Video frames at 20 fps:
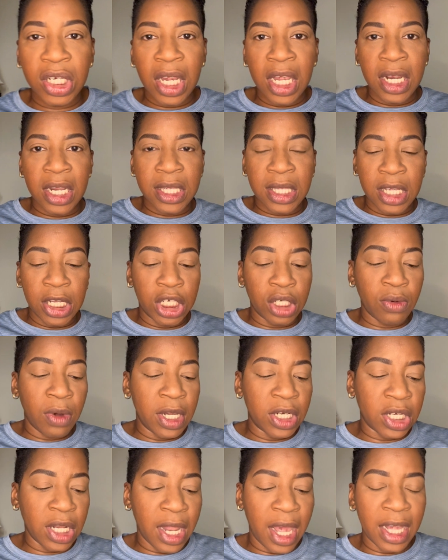in a
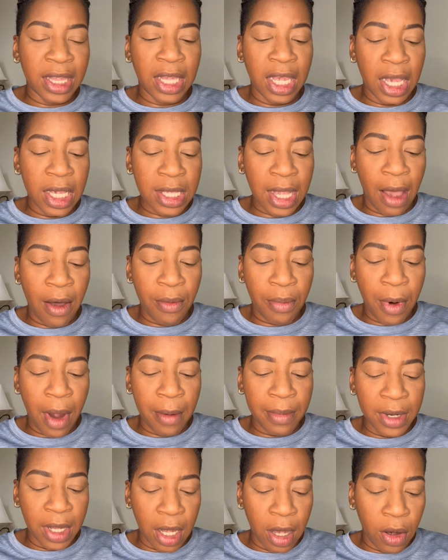situation like this, I would
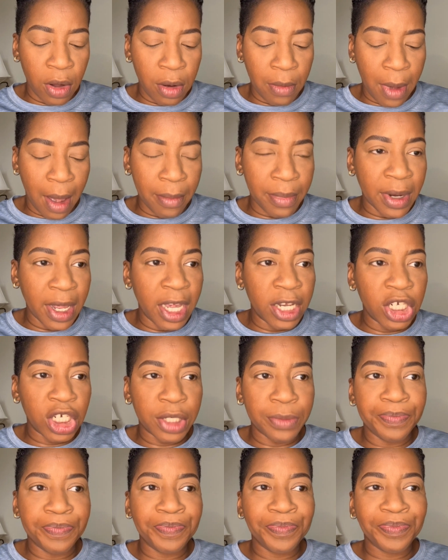probably go to my blush,
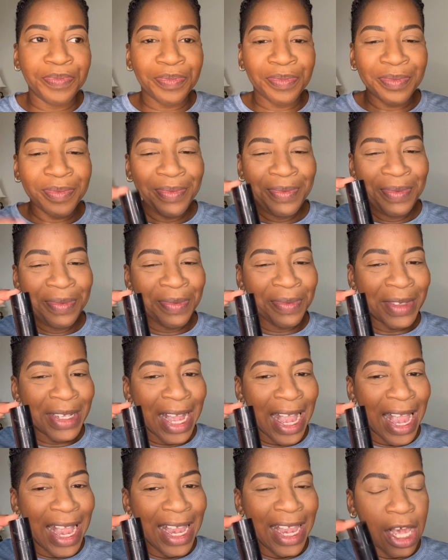
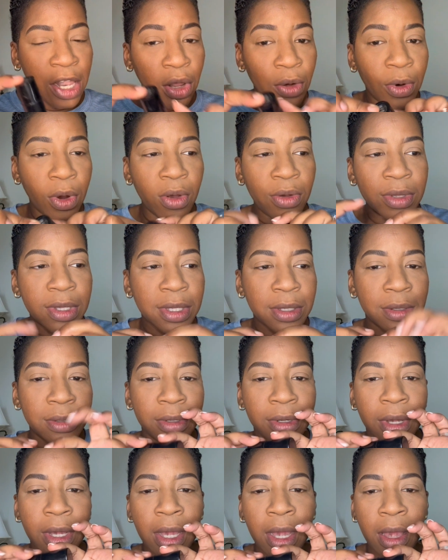Yellow Rose
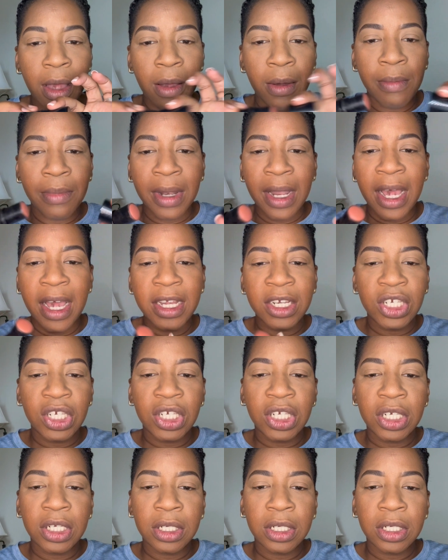blush.